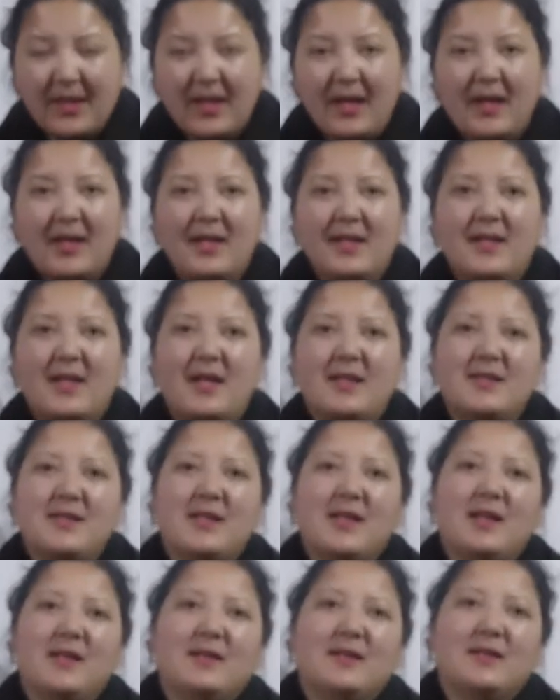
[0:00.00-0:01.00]
I had an
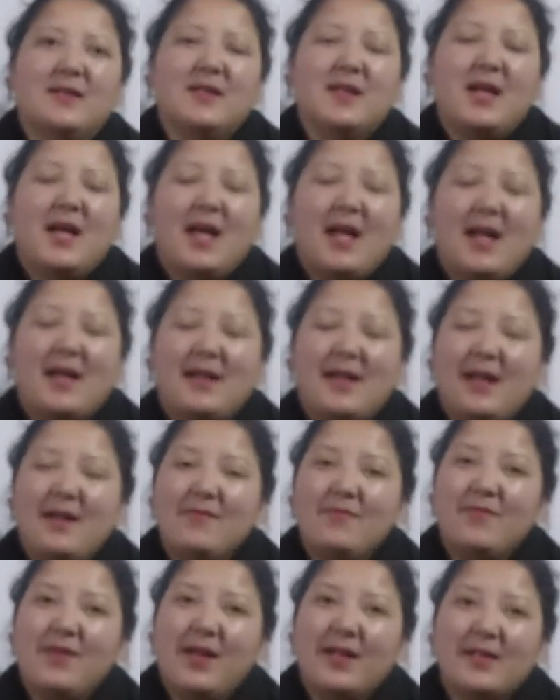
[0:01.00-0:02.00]
idea. And
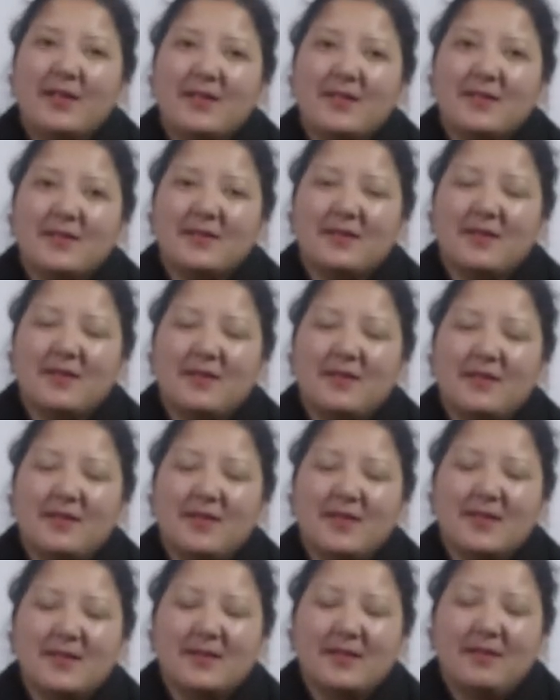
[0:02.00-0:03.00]
Anne Frank
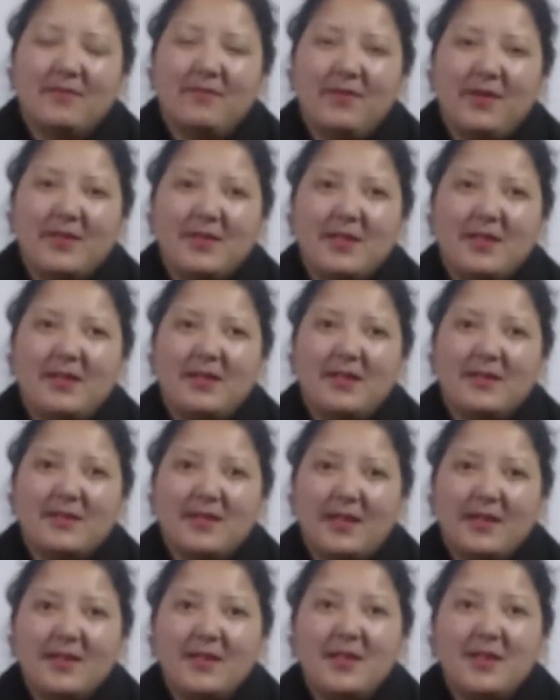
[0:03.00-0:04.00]
is confessing that
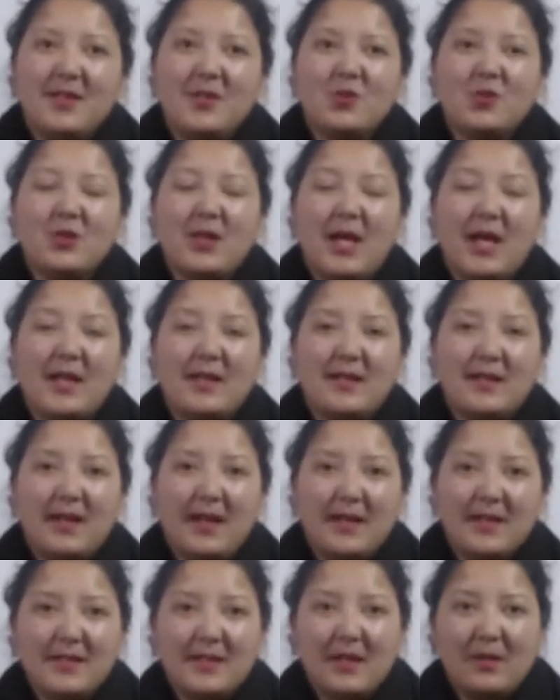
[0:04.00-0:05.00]
suddenly she had an
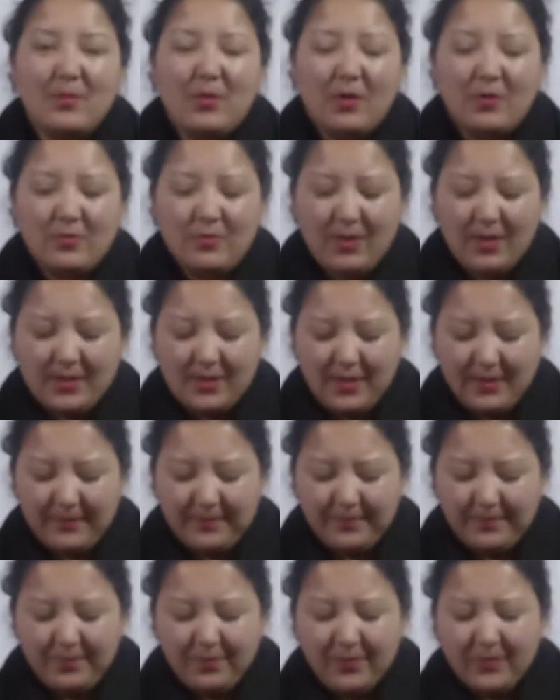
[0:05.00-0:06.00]
idea about writing
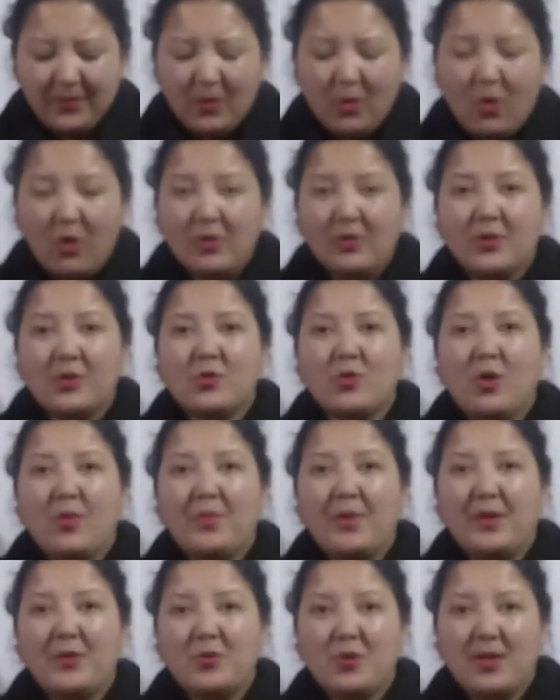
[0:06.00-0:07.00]
on the
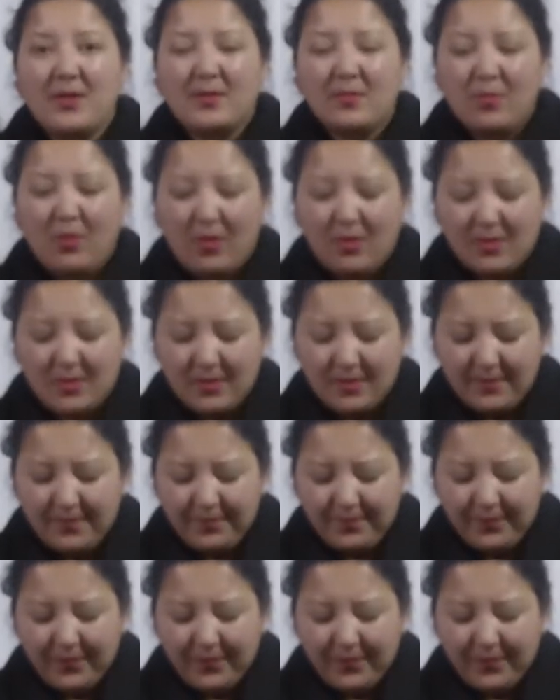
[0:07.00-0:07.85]
topic chatterbox.